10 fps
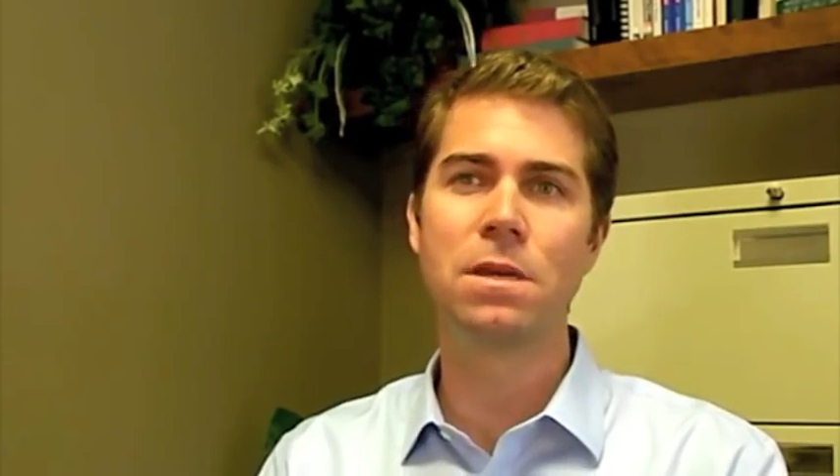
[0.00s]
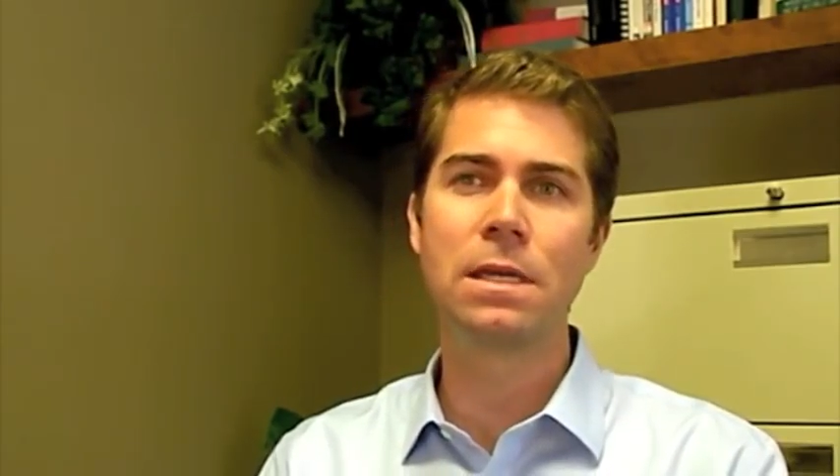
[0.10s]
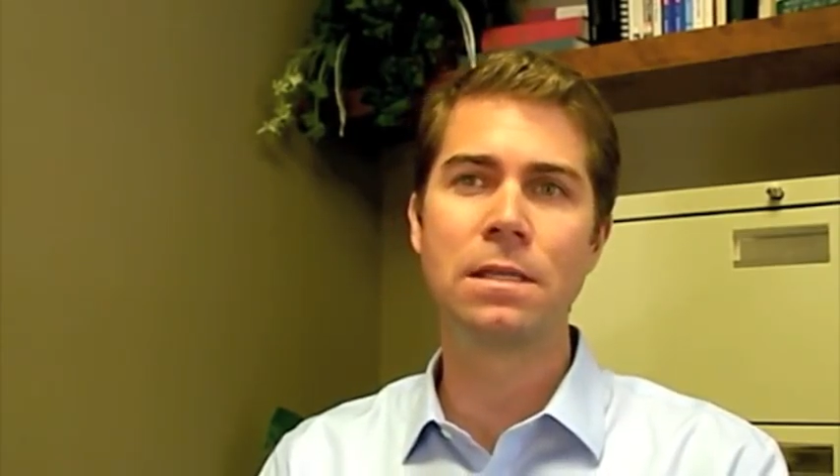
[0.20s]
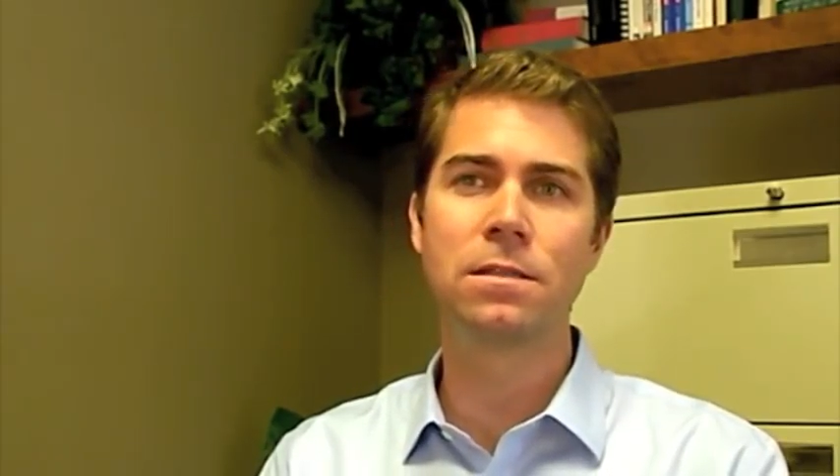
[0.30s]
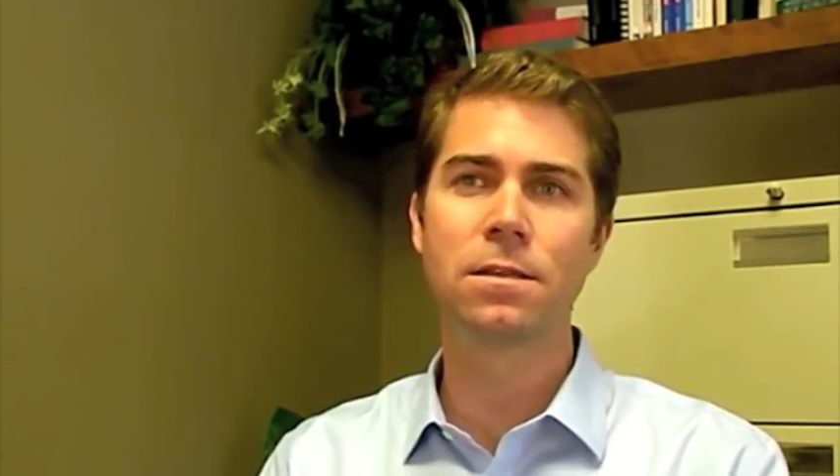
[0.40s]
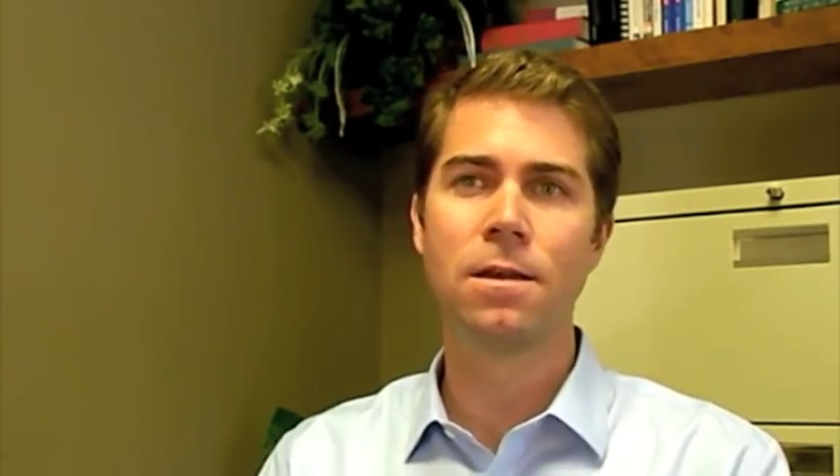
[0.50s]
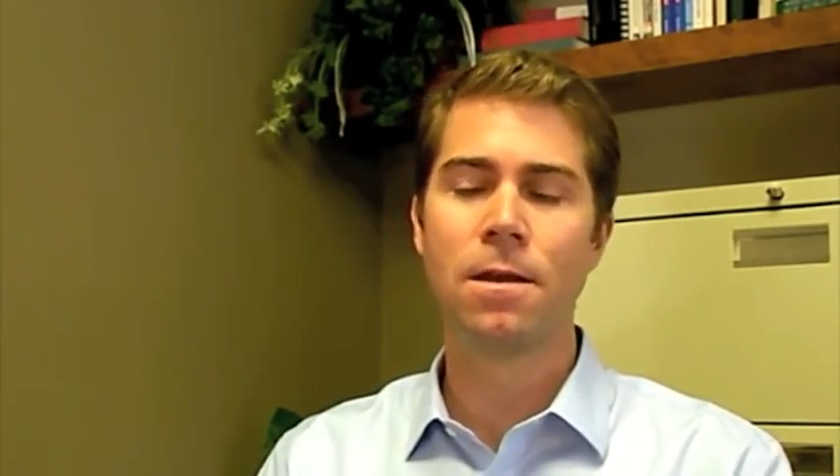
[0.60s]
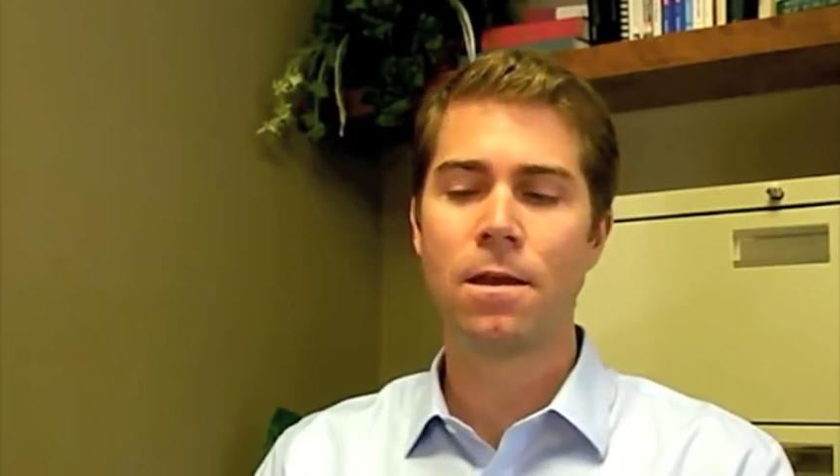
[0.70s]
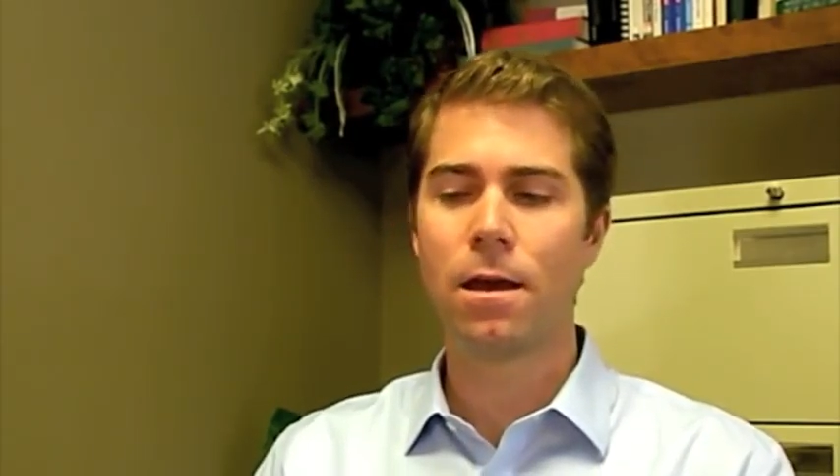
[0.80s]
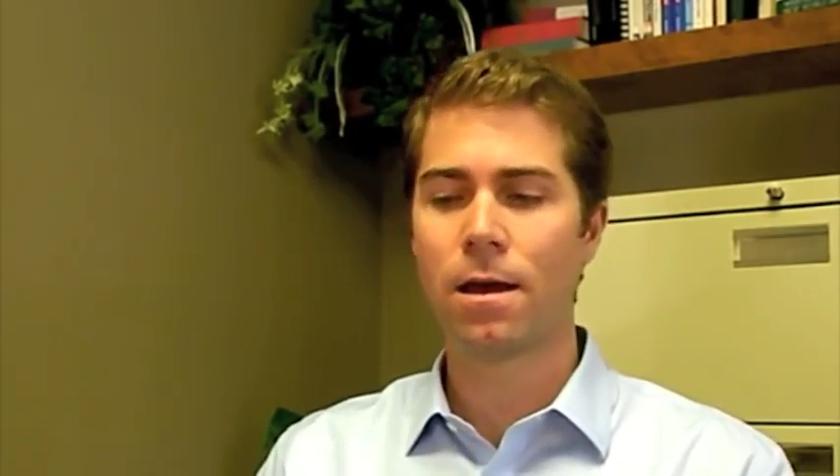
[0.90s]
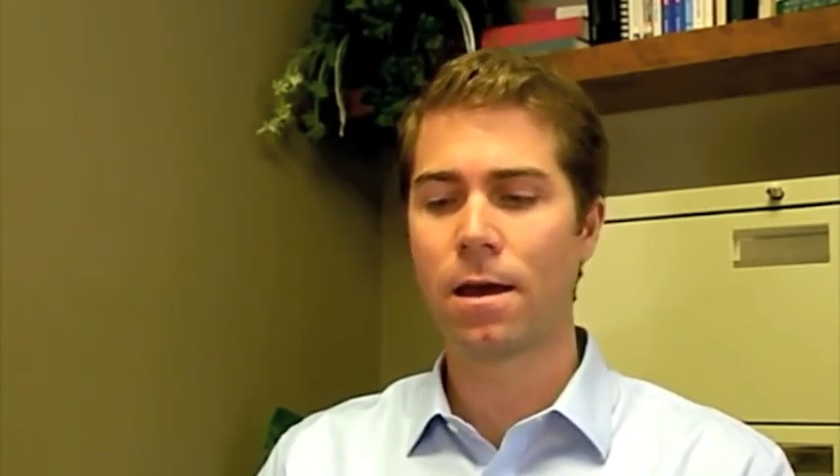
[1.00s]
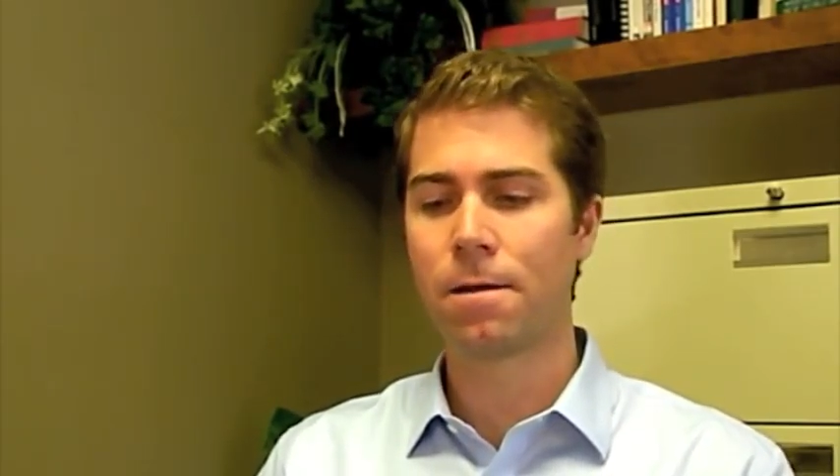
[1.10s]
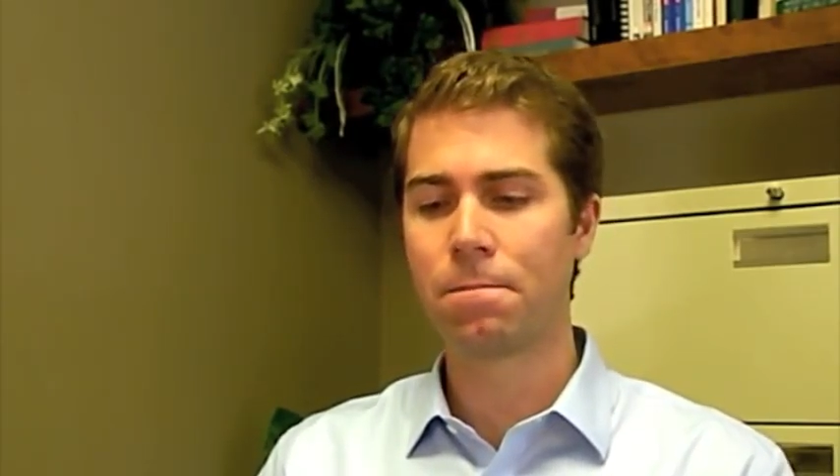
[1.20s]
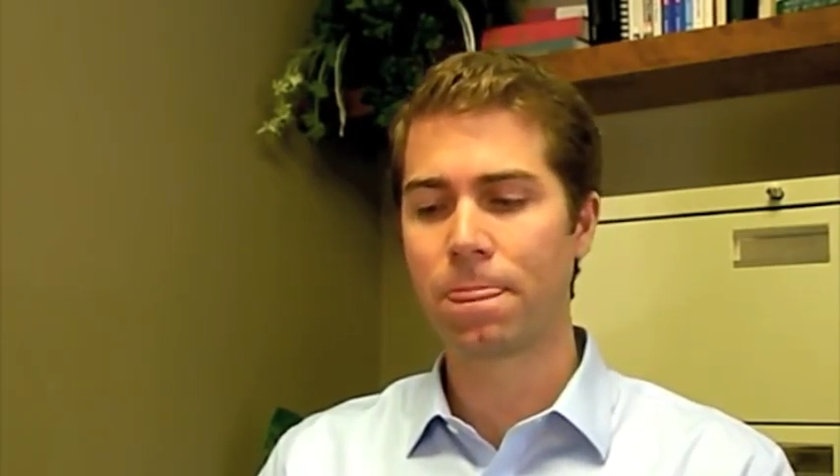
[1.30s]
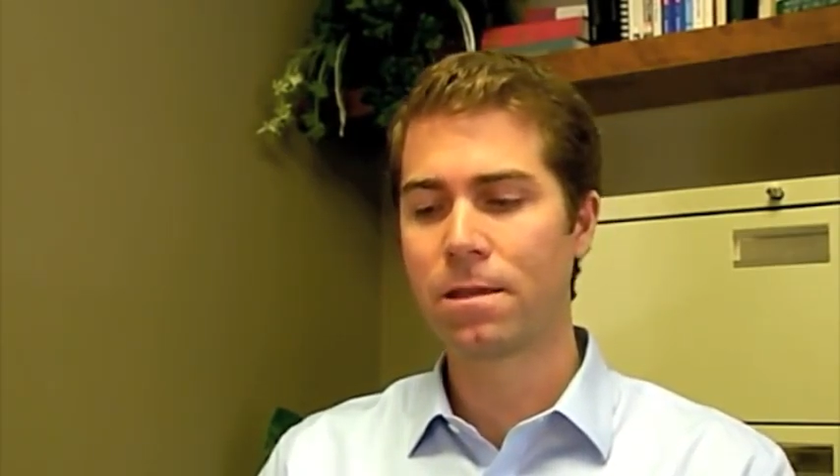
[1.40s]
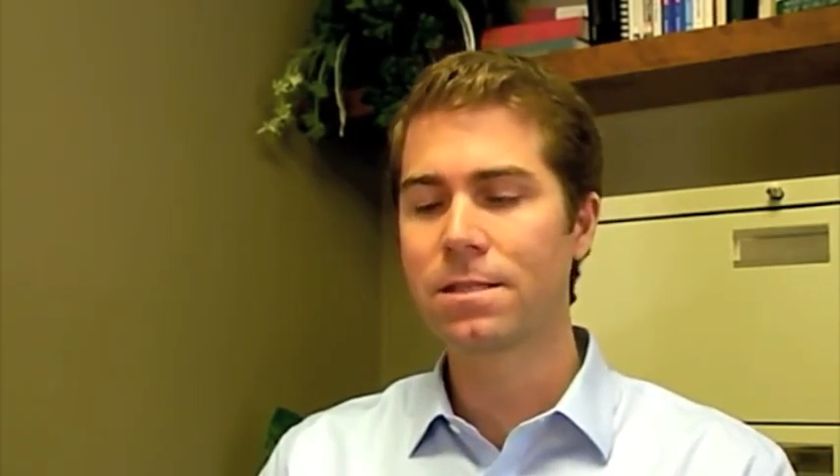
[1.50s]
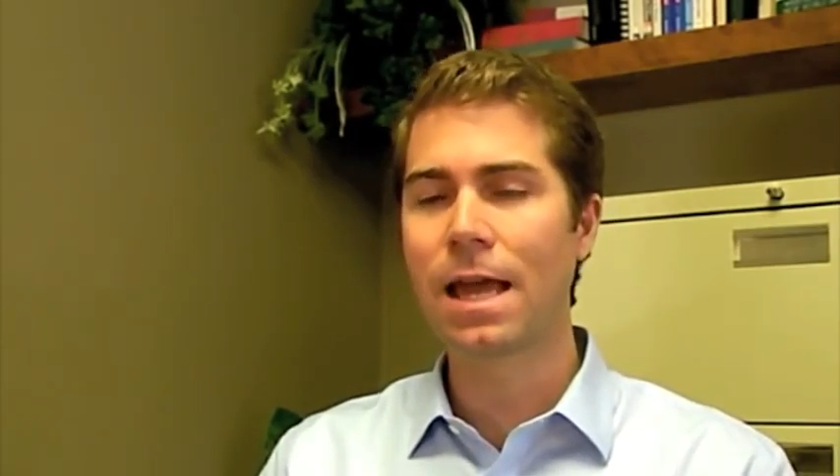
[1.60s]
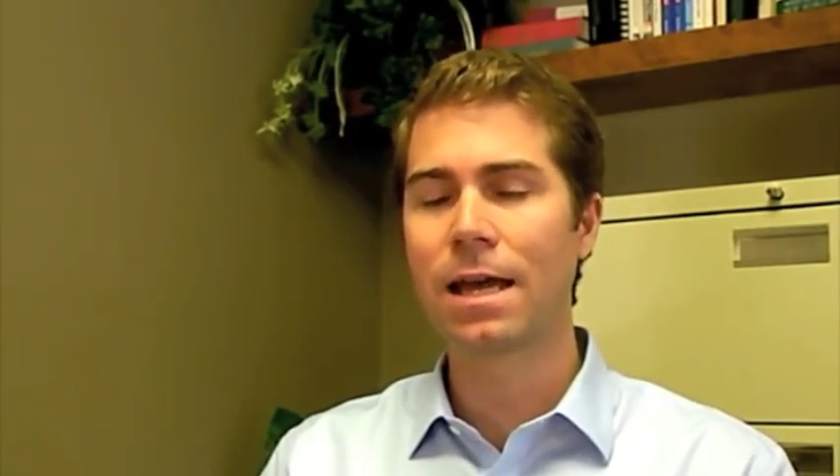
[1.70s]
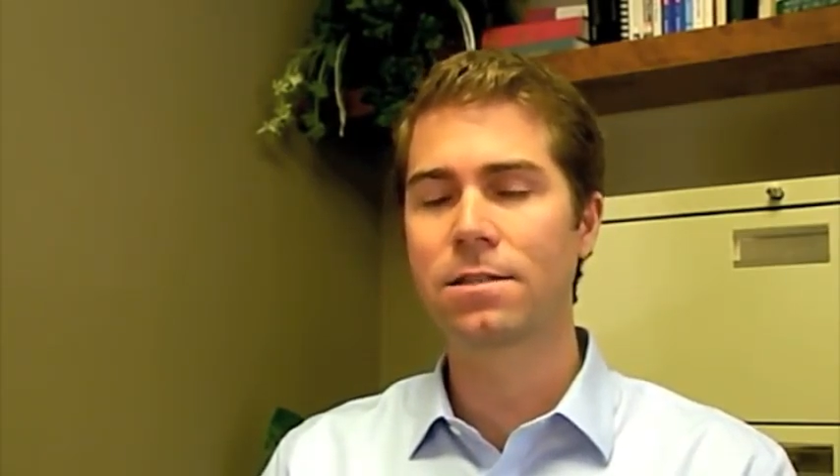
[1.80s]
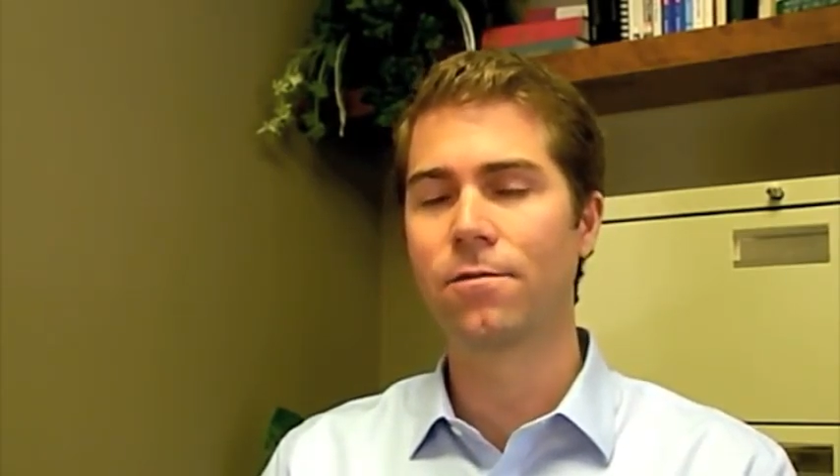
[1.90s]
means the
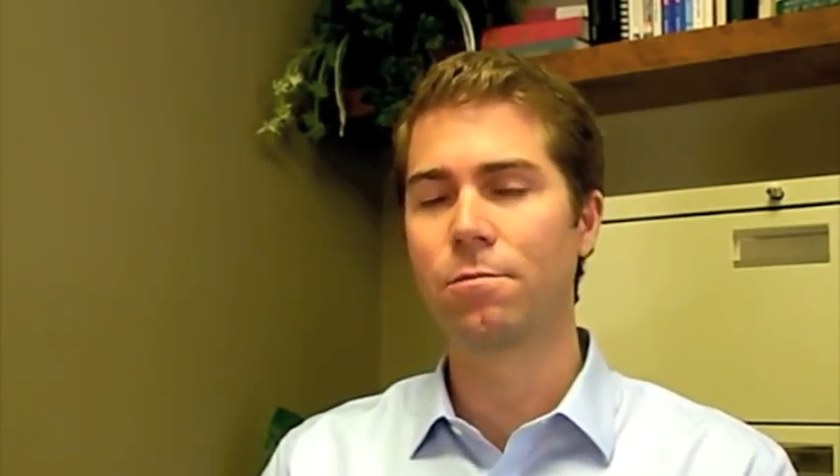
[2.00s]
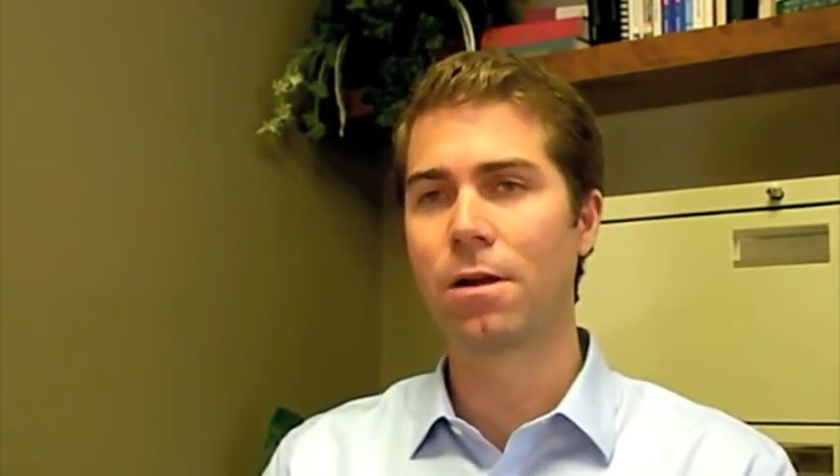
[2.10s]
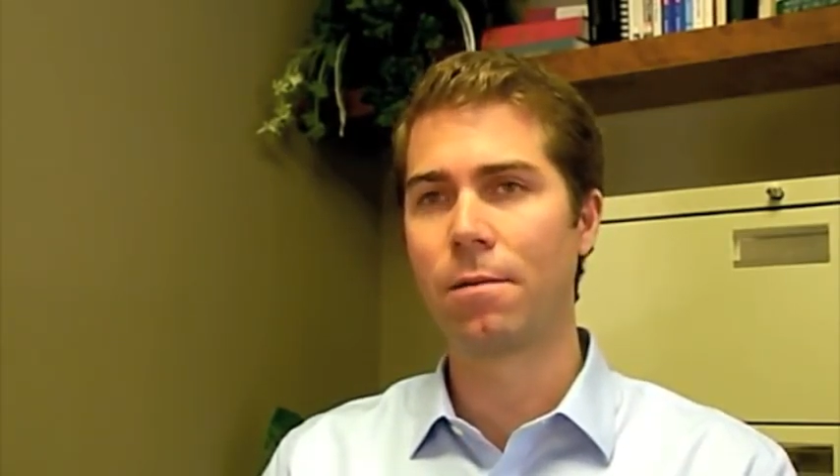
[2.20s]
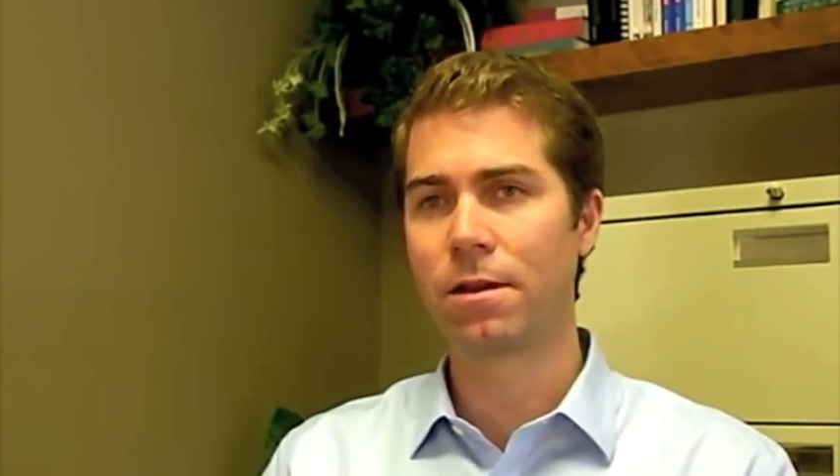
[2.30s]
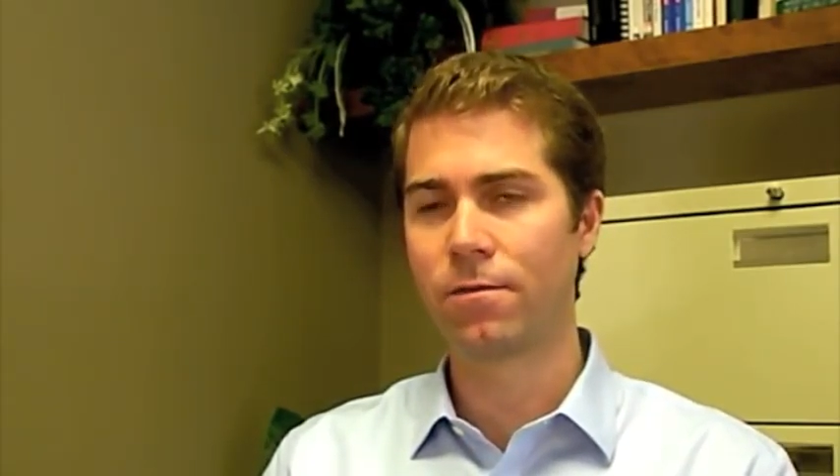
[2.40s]
status of a property.